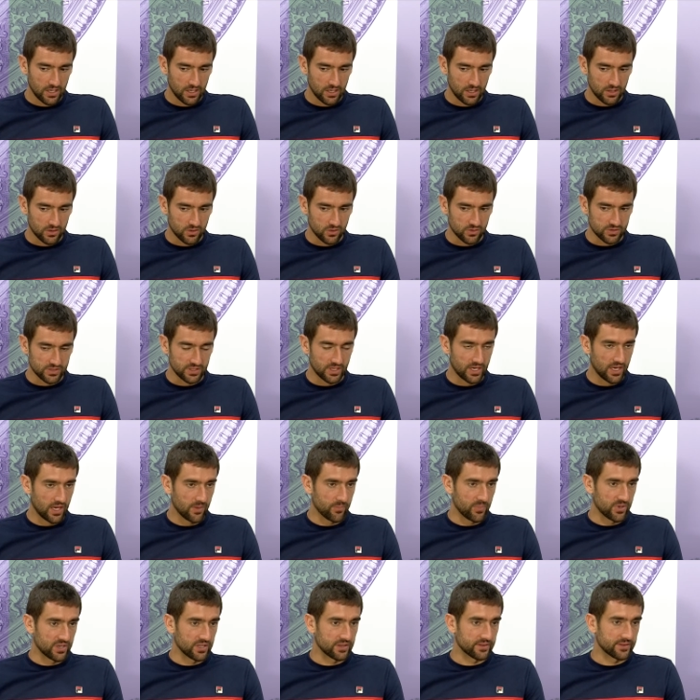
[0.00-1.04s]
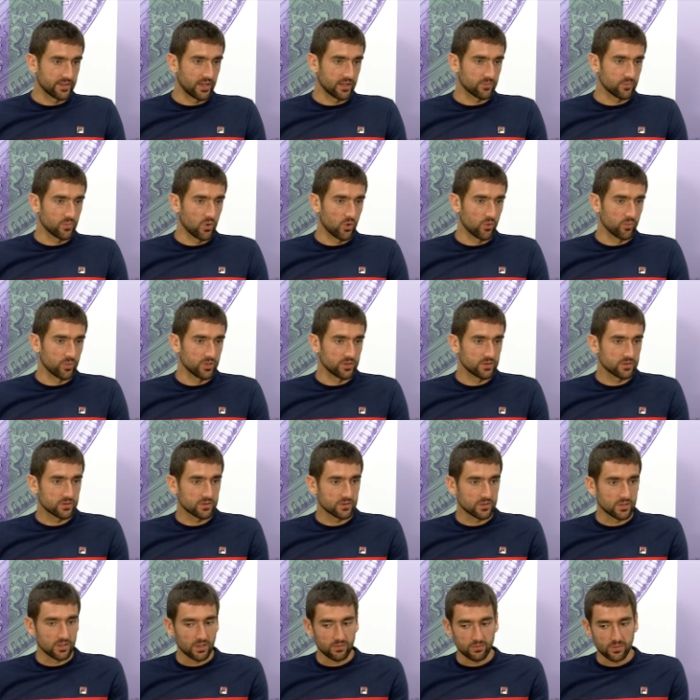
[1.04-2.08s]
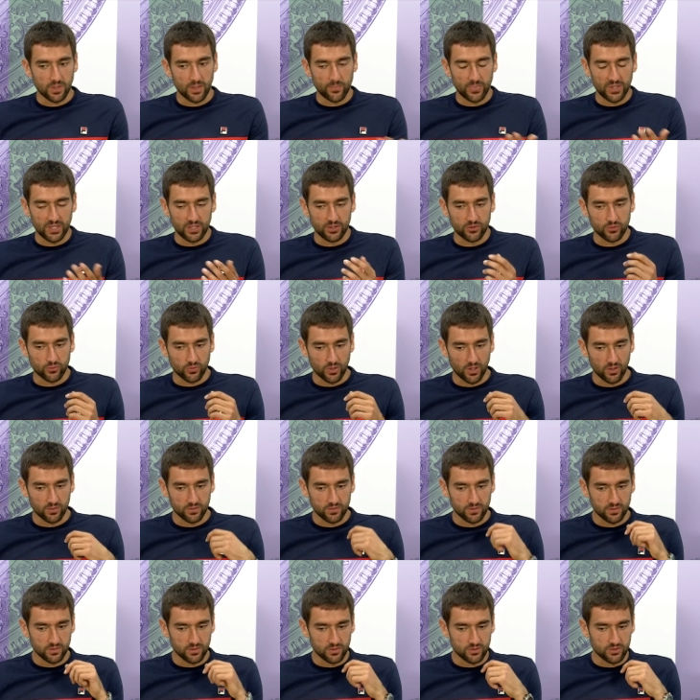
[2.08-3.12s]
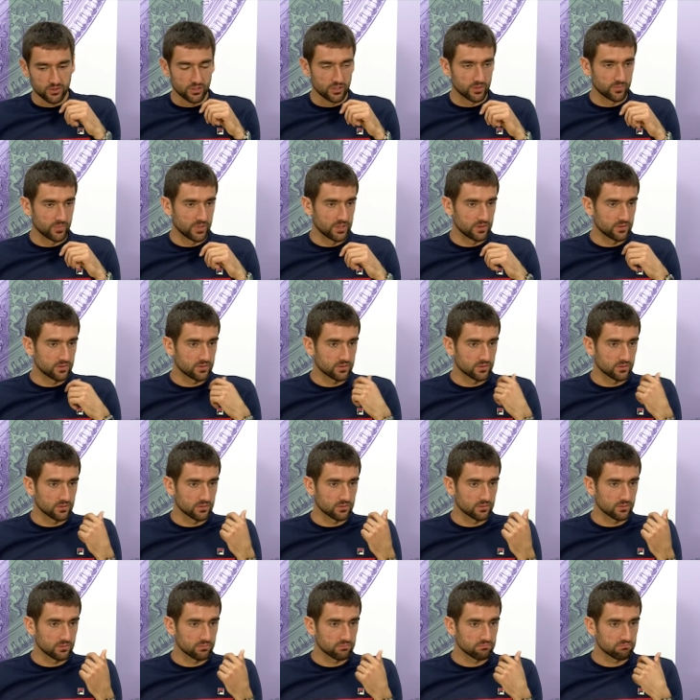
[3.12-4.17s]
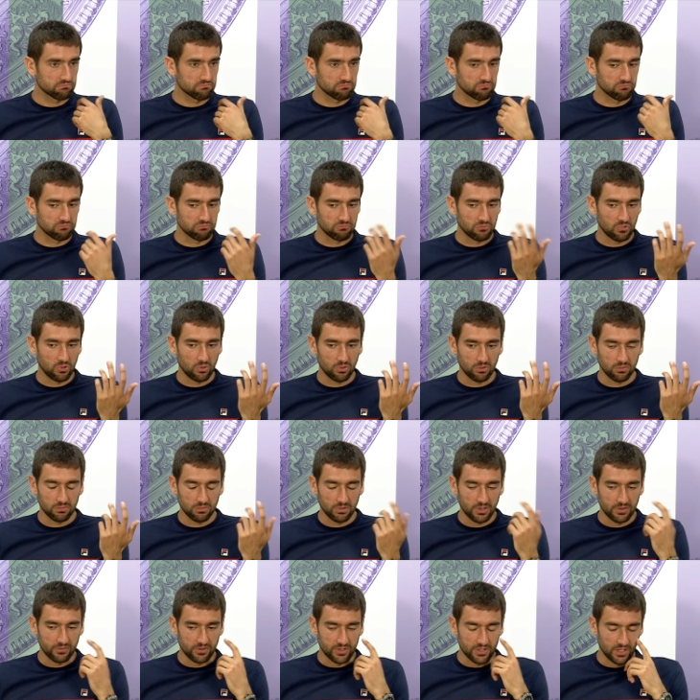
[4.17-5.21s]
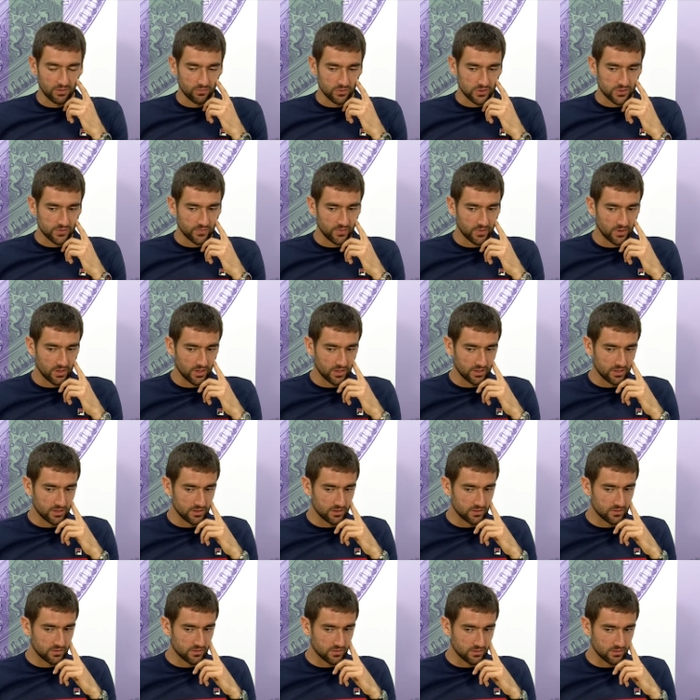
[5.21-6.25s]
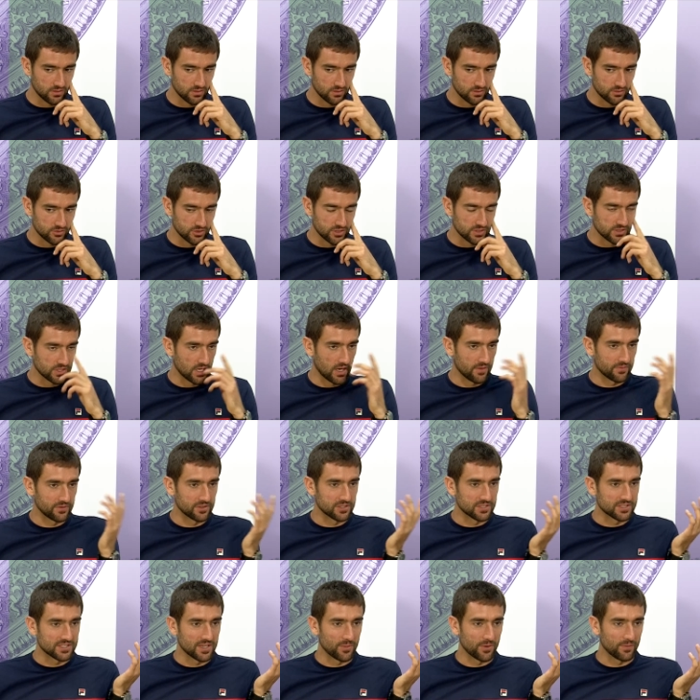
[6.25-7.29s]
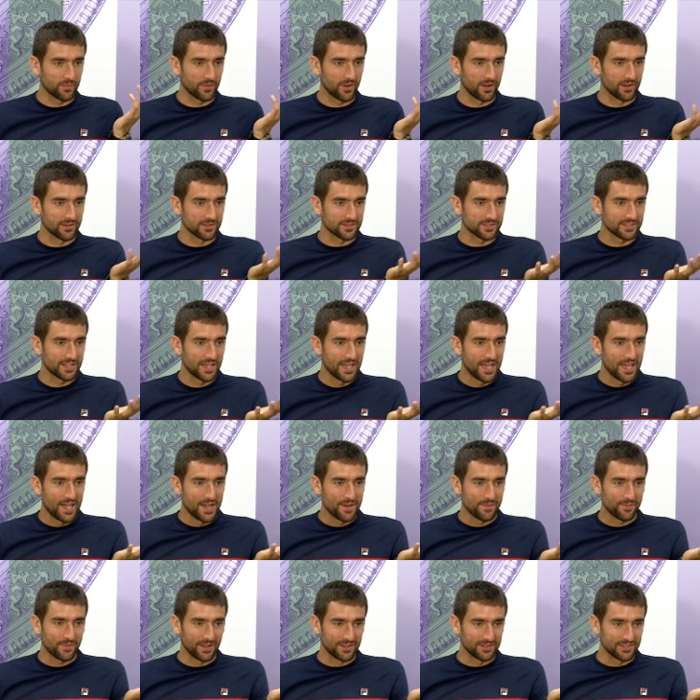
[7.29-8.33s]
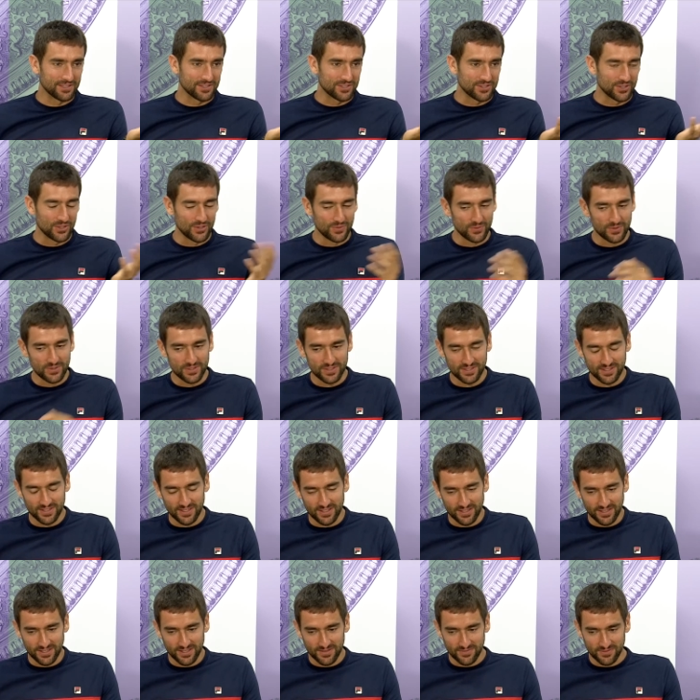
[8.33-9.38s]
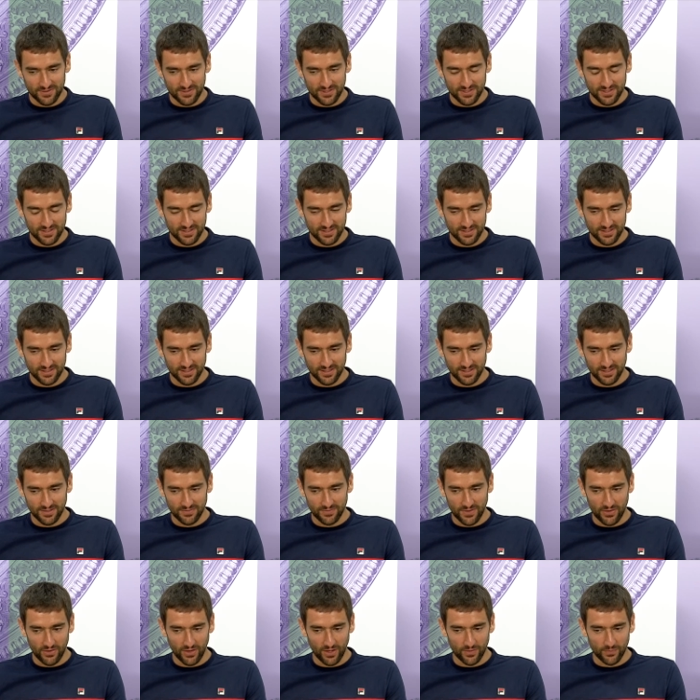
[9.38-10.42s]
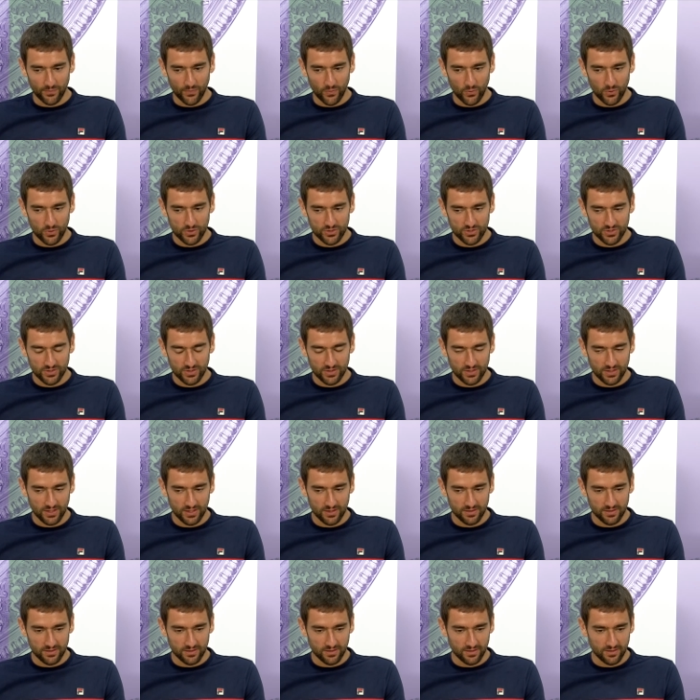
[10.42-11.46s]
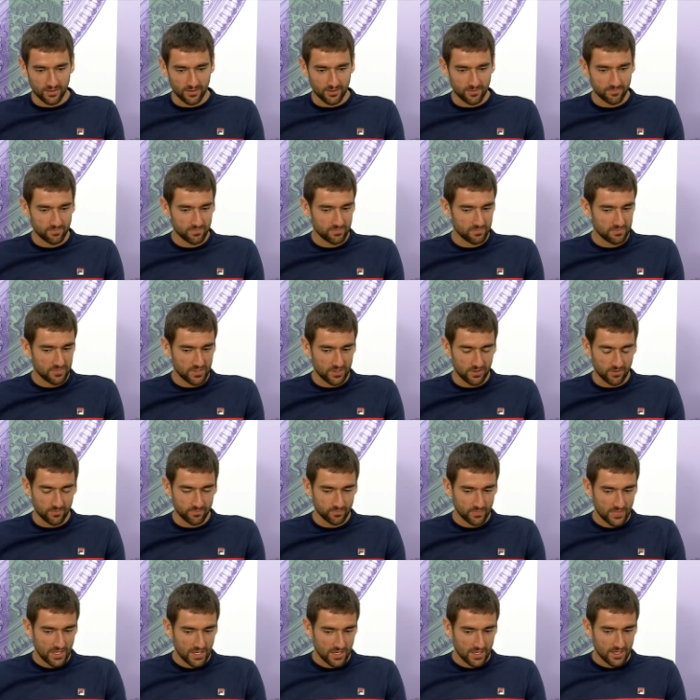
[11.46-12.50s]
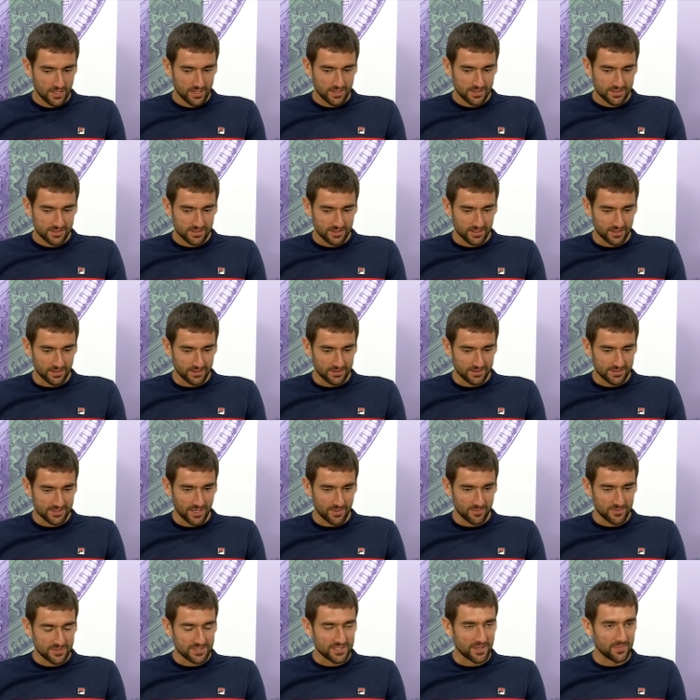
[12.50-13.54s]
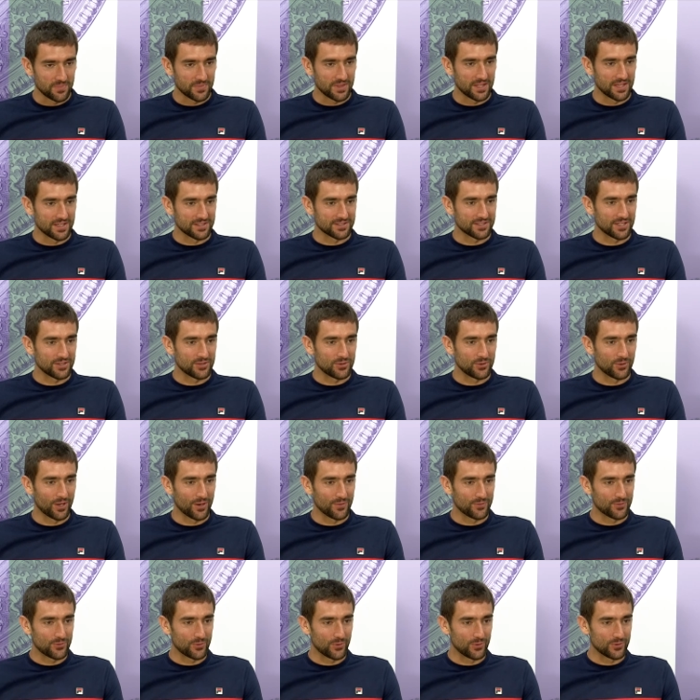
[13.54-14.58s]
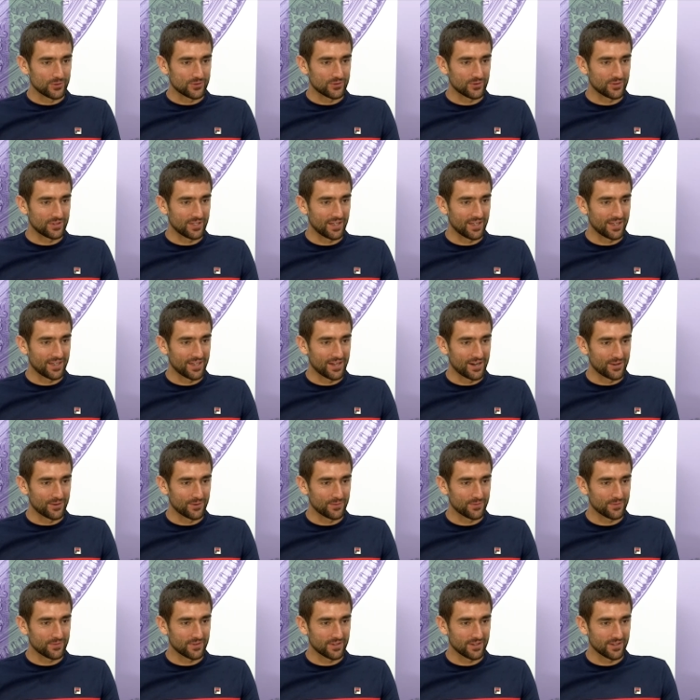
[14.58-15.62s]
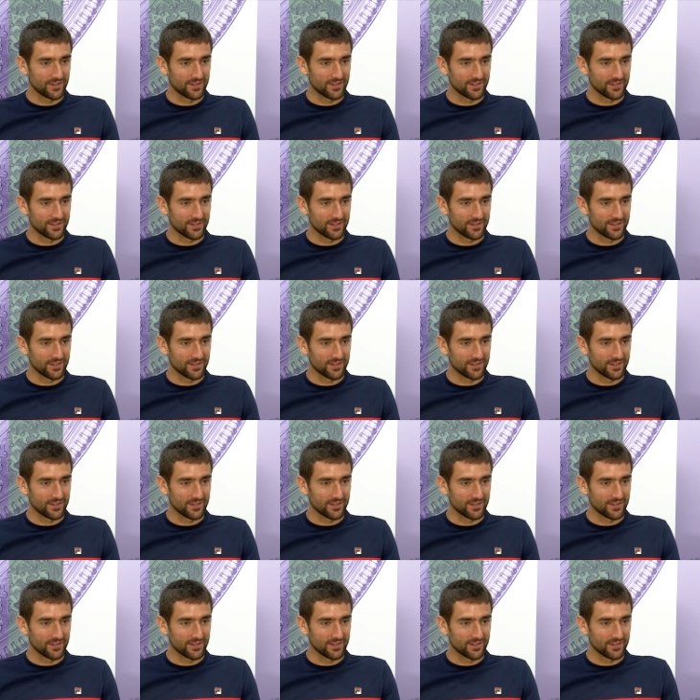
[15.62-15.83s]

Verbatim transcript: Because it happened at that moment. I played throughout the tournament, everything was fine, and just after the semi-finals felt it, so it was very unfortunate, and you know, still some things that you have to also take care of on